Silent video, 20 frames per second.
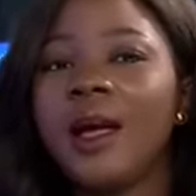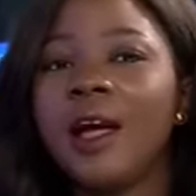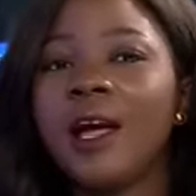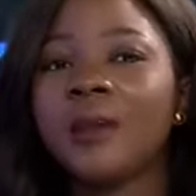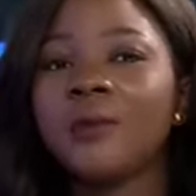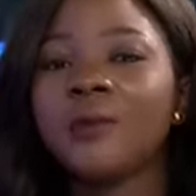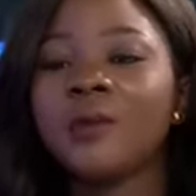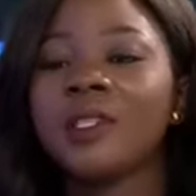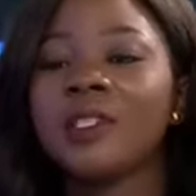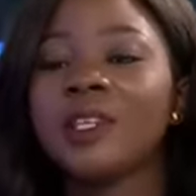
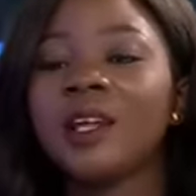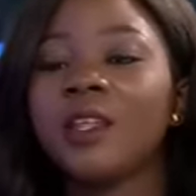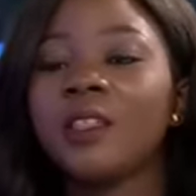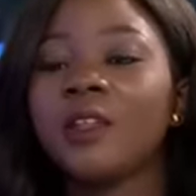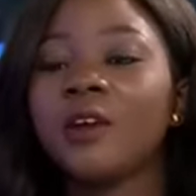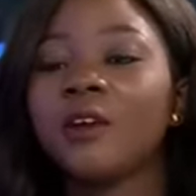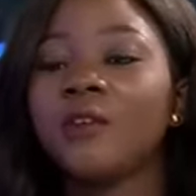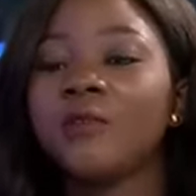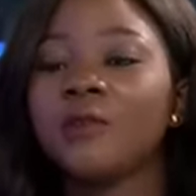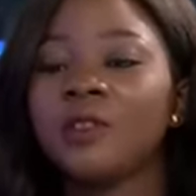And we started
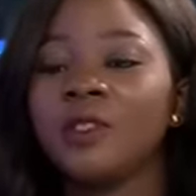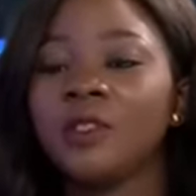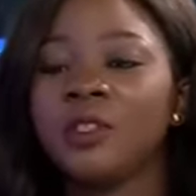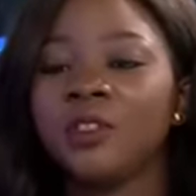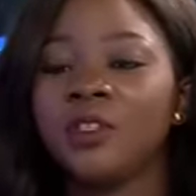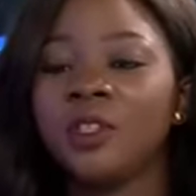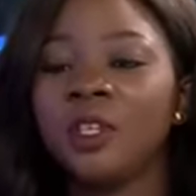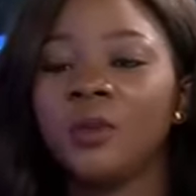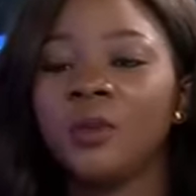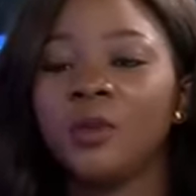the
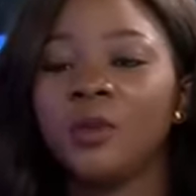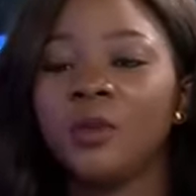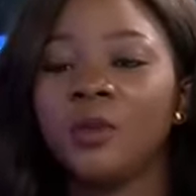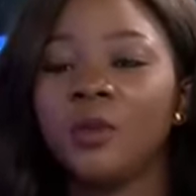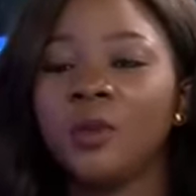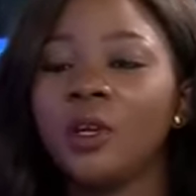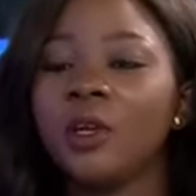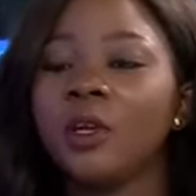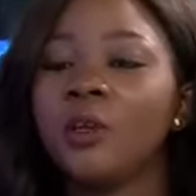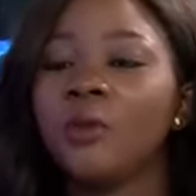conversation and we thought,
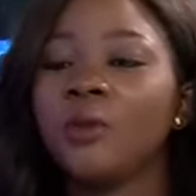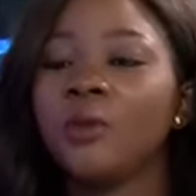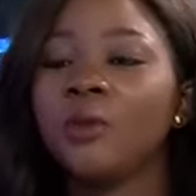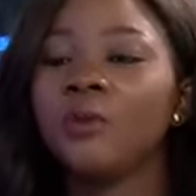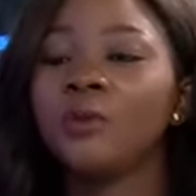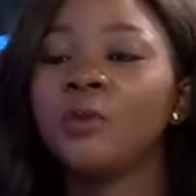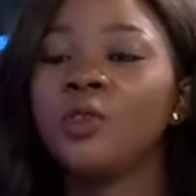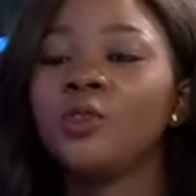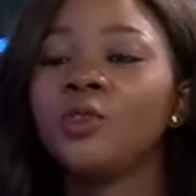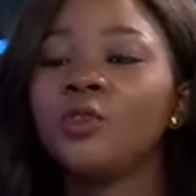okay,
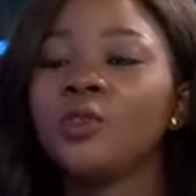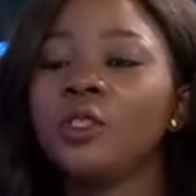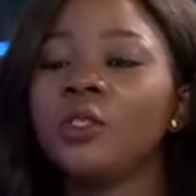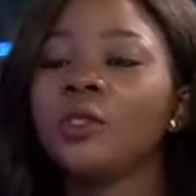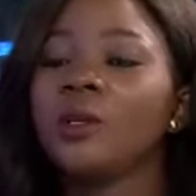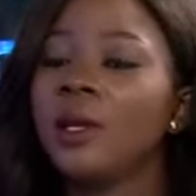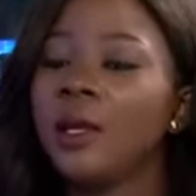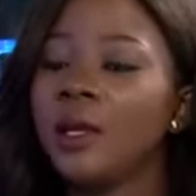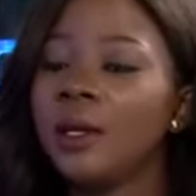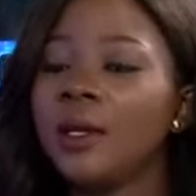we should
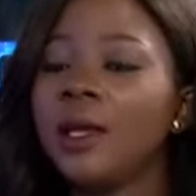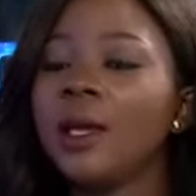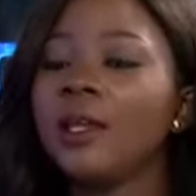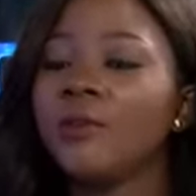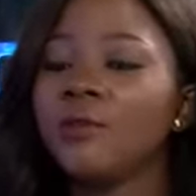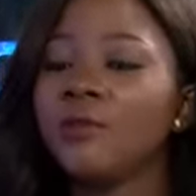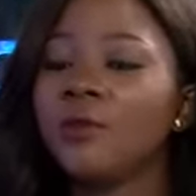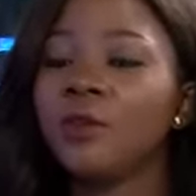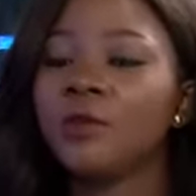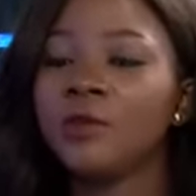get
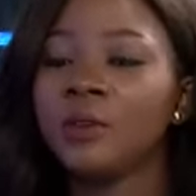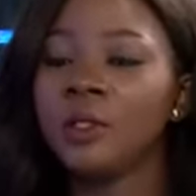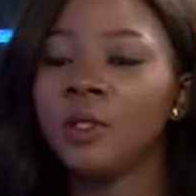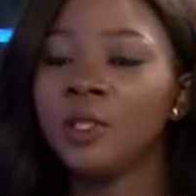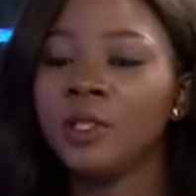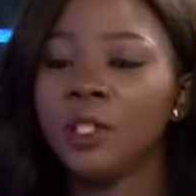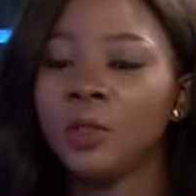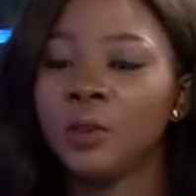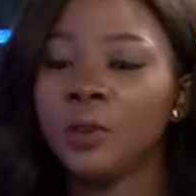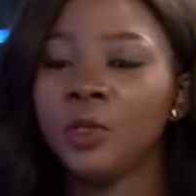involved in
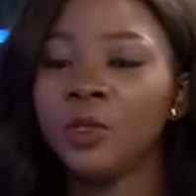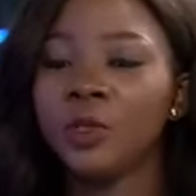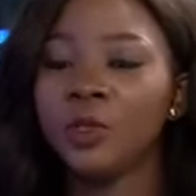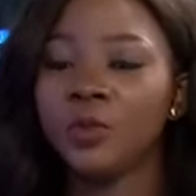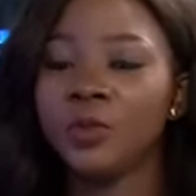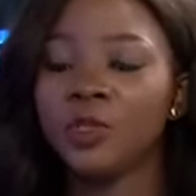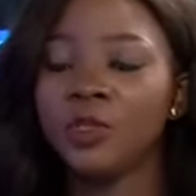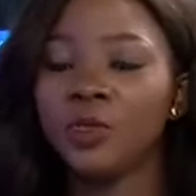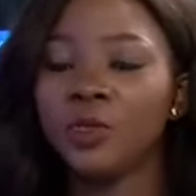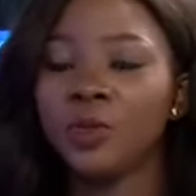this because
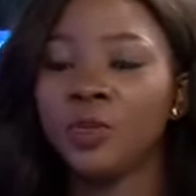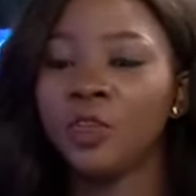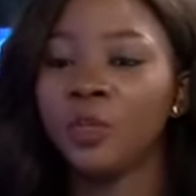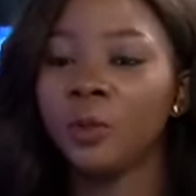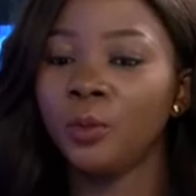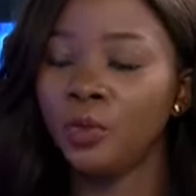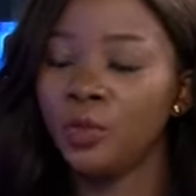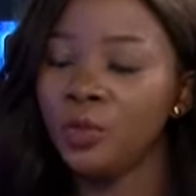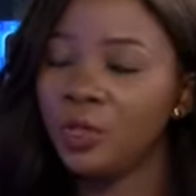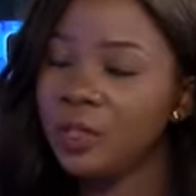we saw the
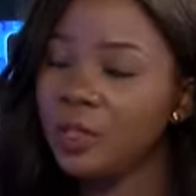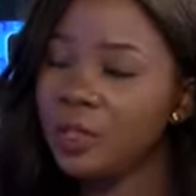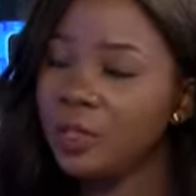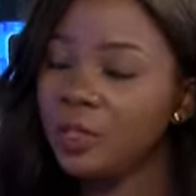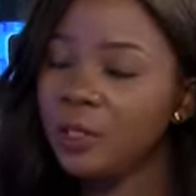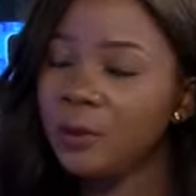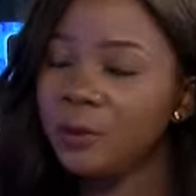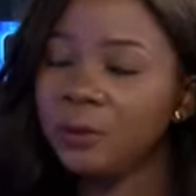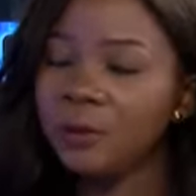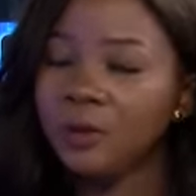
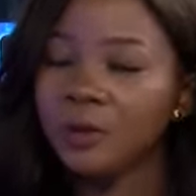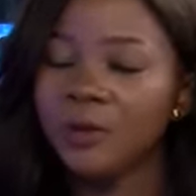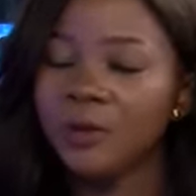opportunity